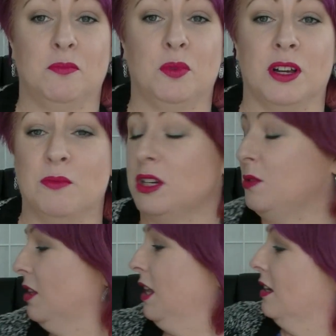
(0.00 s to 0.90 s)
Pretty
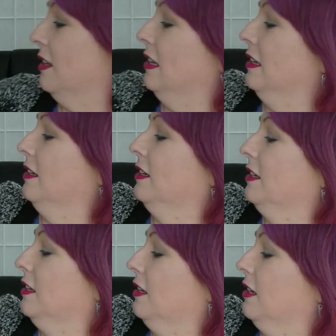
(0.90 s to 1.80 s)
impressed with that.
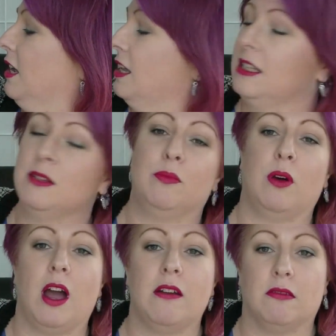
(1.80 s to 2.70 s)
Nice
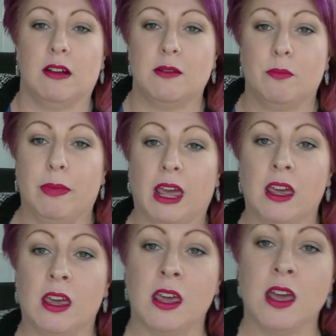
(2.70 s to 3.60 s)
bright red
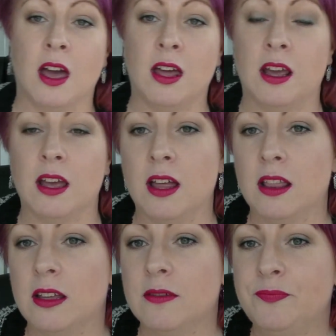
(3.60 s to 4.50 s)
pinky kind of
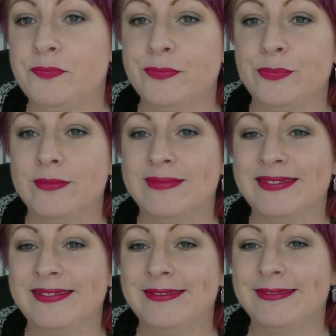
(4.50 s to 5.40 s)
colour.
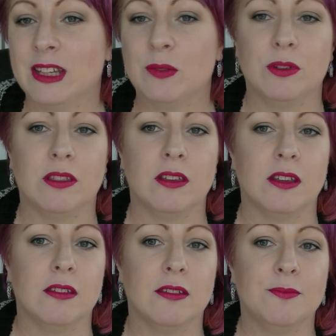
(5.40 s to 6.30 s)
We
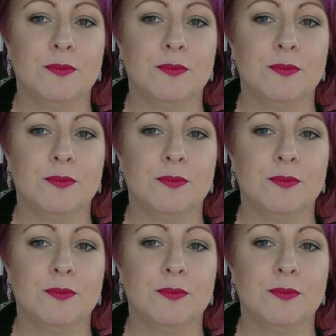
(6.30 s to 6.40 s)
think.